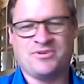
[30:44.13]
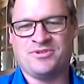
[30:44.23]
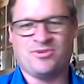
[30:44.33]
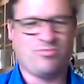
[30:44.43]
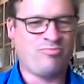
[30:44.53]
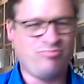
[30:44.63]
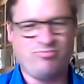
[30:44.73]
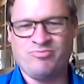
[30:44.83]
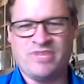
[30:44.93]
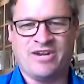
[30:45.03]
your
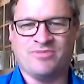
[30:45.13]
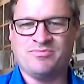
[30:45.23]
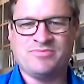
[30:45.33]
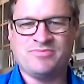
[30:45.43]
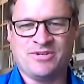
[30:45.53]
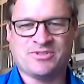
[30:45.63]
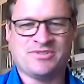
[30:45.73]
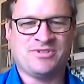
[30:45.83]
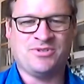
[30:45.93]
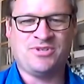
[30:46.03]
sales
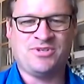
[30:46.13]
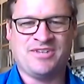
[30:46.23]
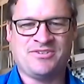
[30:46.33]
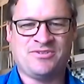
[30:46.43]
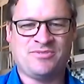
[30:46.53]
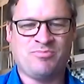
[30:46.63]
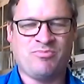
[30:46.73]
associates,